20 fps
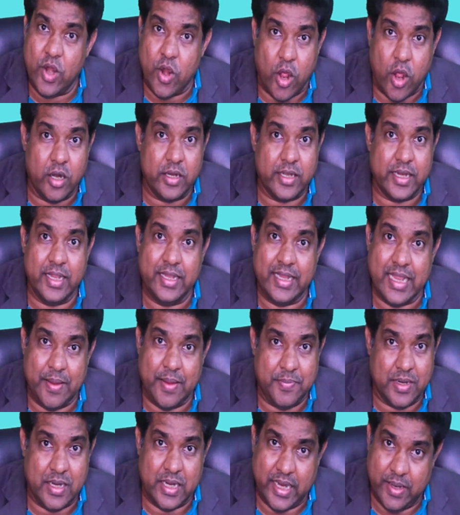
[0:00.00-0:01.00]
long-term
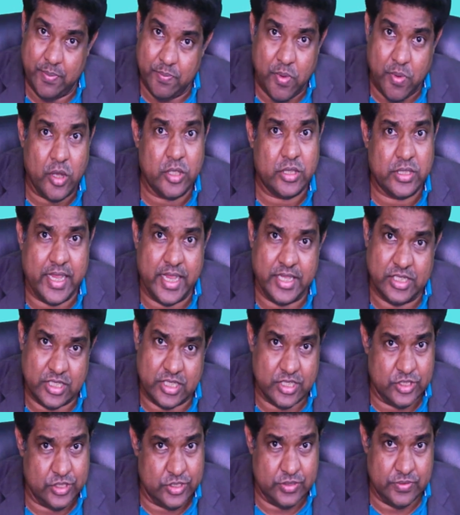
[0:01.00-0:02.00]
capital gain, both
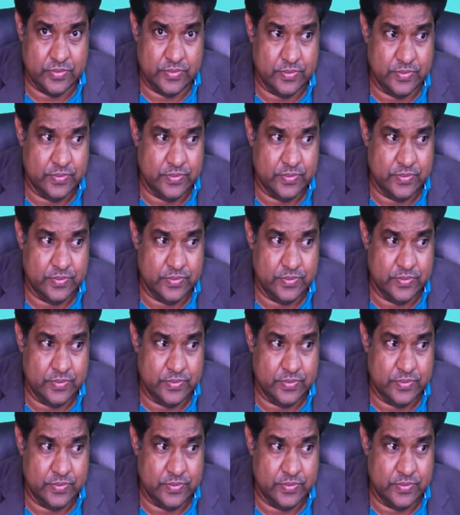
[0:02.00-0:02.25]
cases.